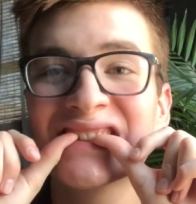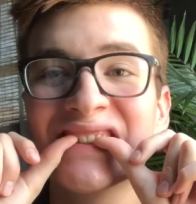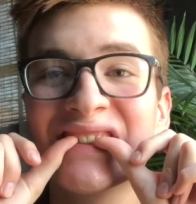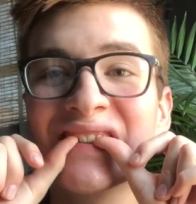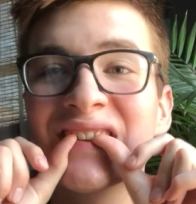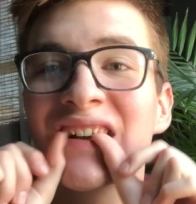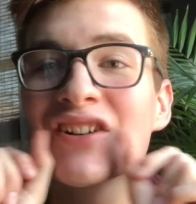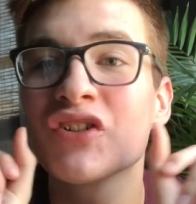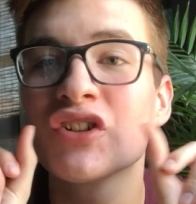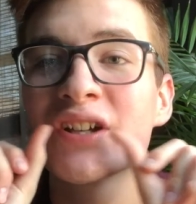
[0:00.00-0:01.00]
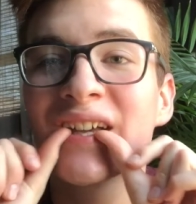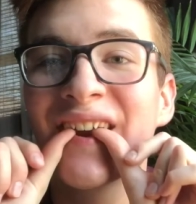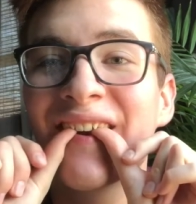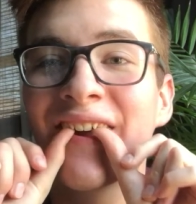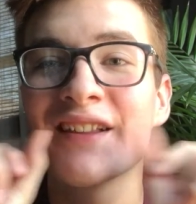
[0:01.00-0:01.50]
two are crooked,
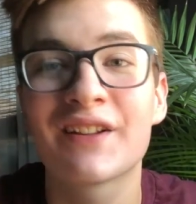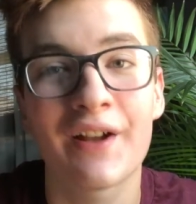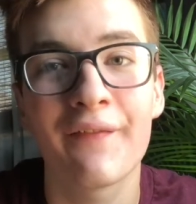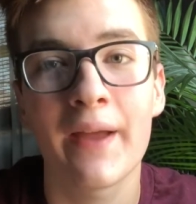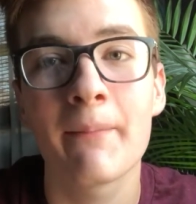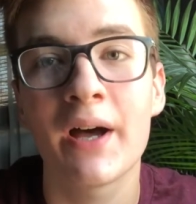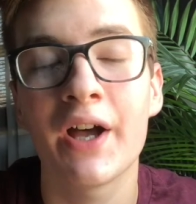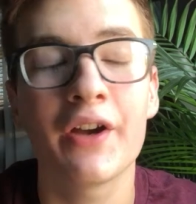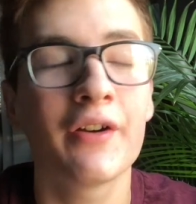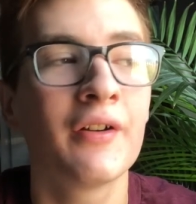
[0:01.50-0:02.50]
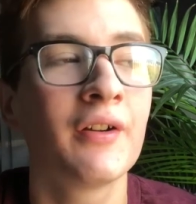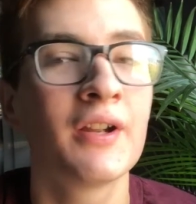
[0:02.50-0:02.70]
I look like a vampire.